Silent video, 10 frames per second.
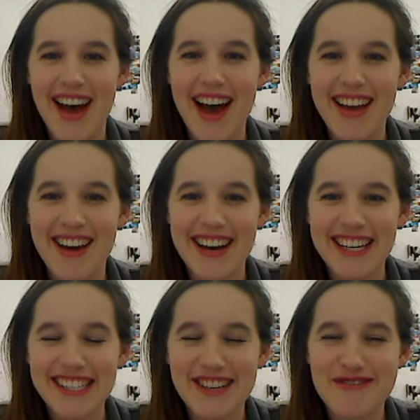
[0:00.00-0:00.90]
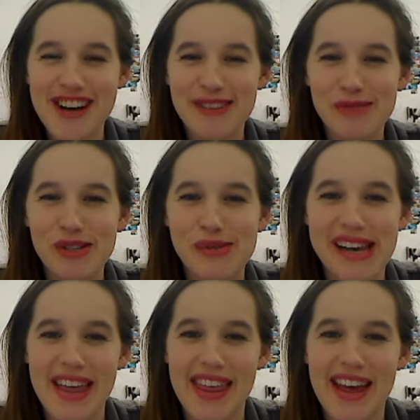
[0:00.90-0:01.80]
Hi guys, welcome to
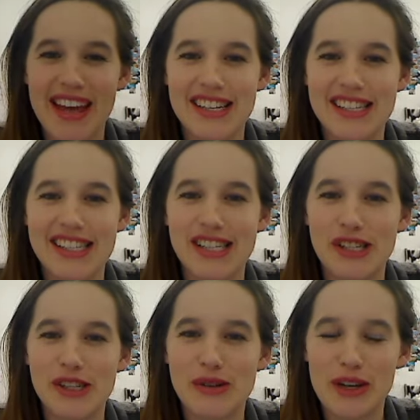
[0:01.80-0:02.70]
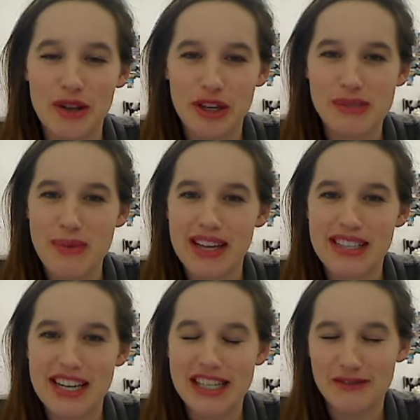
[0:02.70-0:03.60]
another NZ Girl Across My
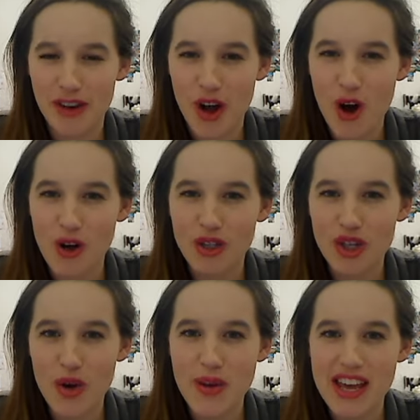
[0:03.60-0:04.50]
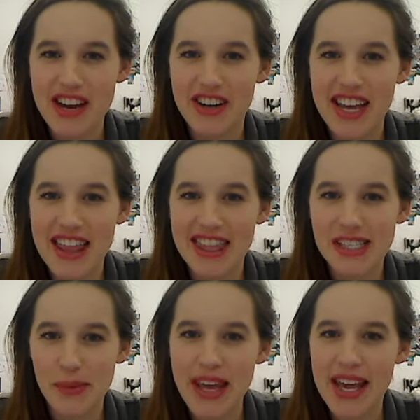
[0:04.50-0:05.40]
Desk vlog. Joe here again
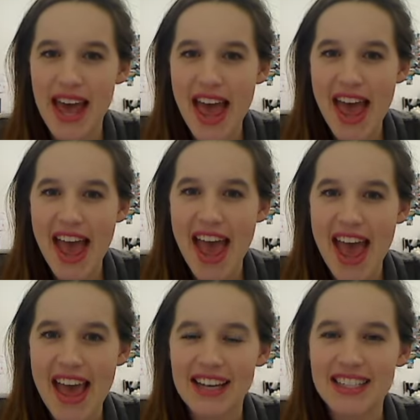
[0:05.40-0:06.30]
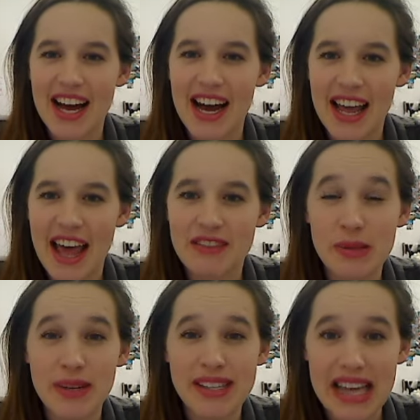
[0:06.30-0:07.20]
this week, and I have
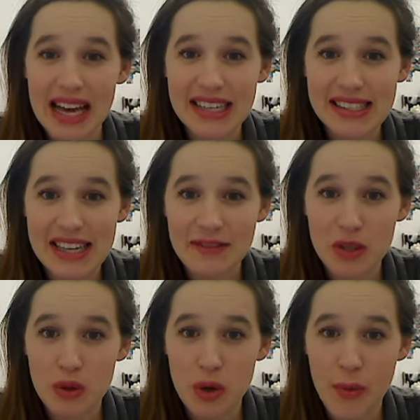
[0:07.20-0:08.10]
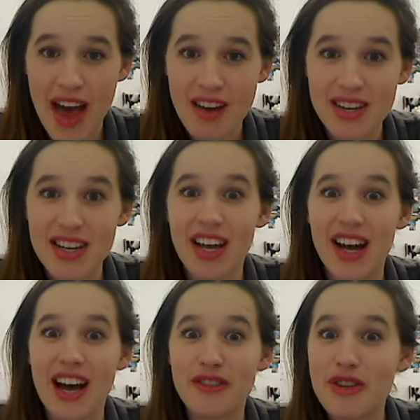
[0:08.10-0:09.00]
some exciting stuff to talk about.
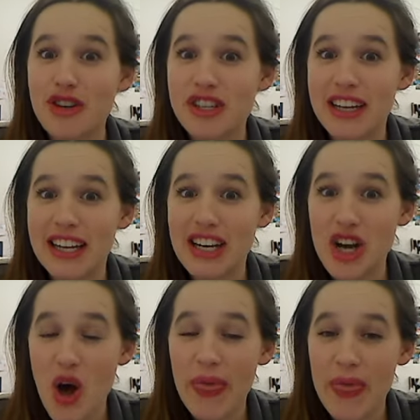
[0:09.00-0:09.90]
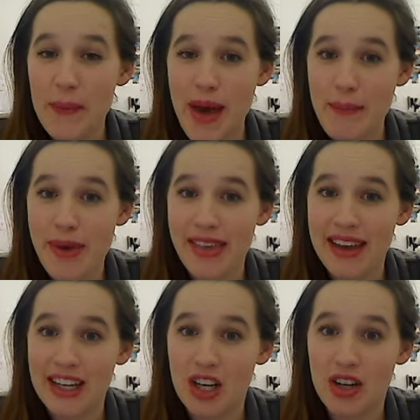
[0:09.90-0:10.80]
Unfortunately, not the
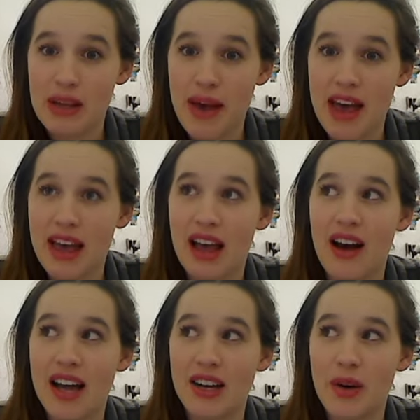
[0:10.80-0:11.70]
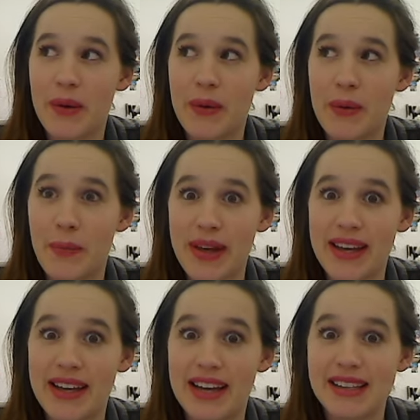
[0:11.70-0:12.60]
Maybelline goodie bag. I know, a
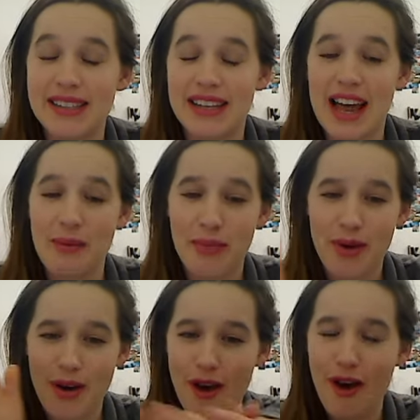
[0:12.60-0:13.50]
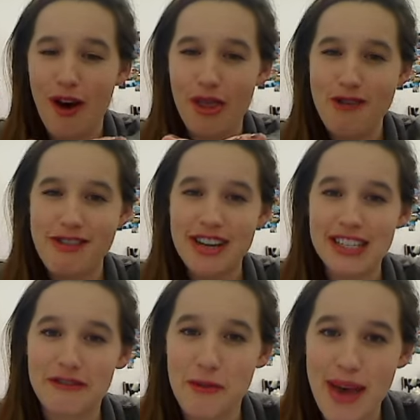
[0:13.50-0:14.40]
big slap on the
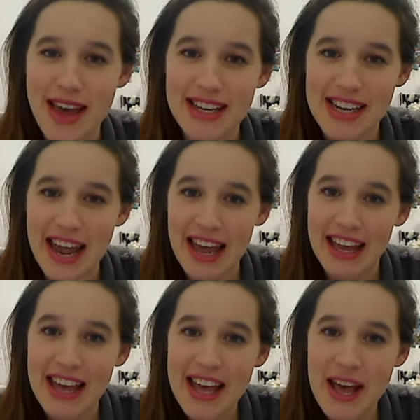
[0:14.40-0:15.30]
wrist for me today.